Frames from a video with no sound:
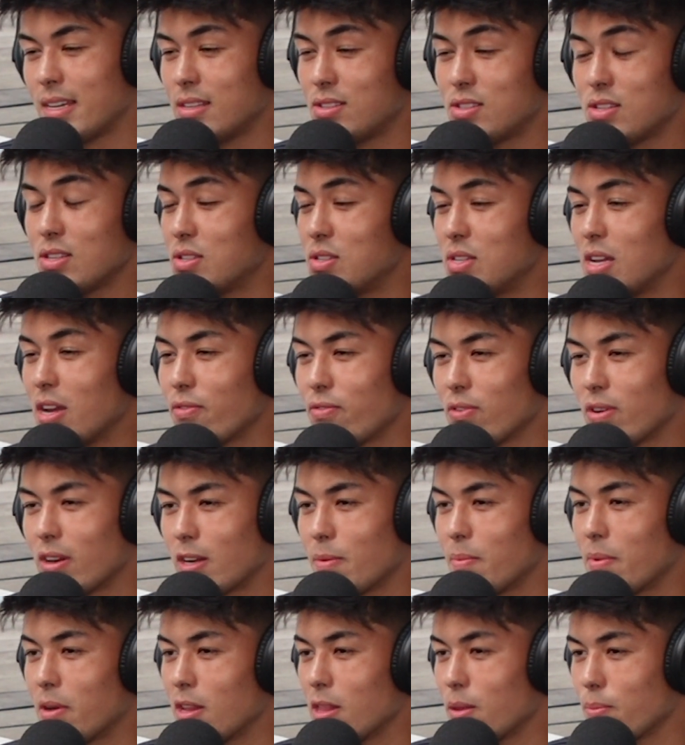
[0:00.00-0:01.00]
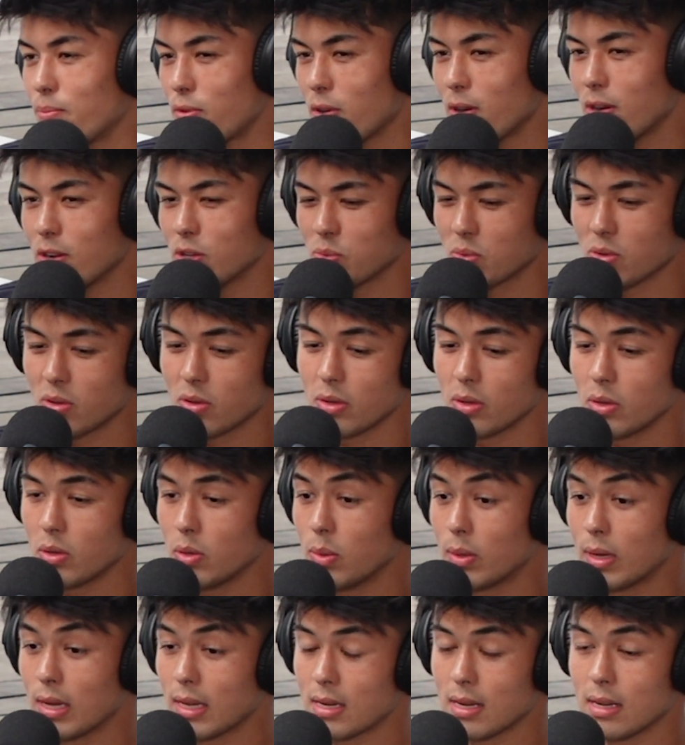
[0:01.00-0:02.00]
it's just different compared to the pros where
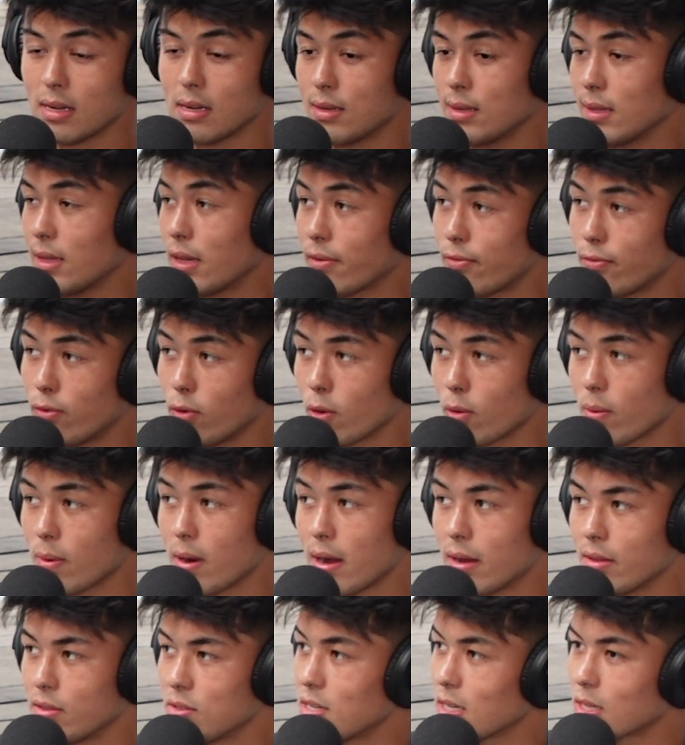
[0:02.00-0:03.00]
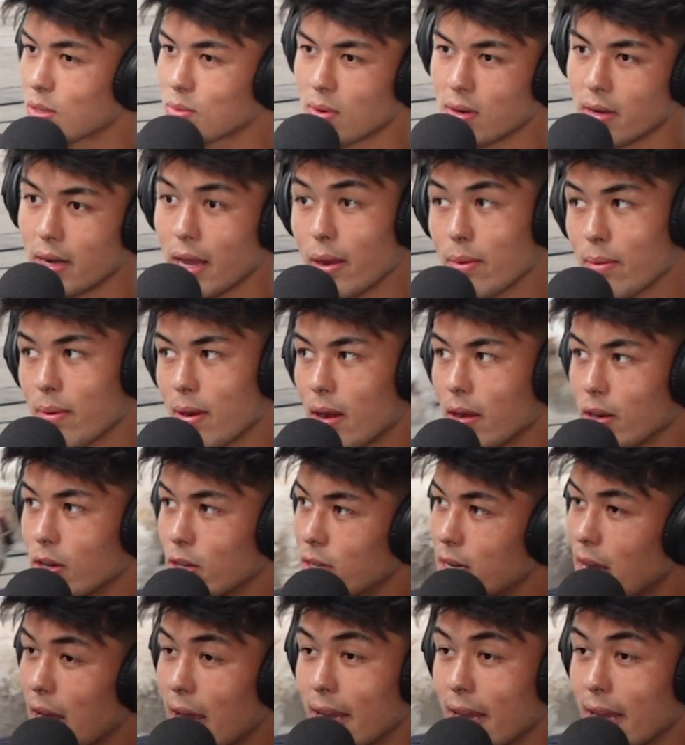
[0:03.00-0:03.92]
you get into like 4 round, 6 round, 8 round,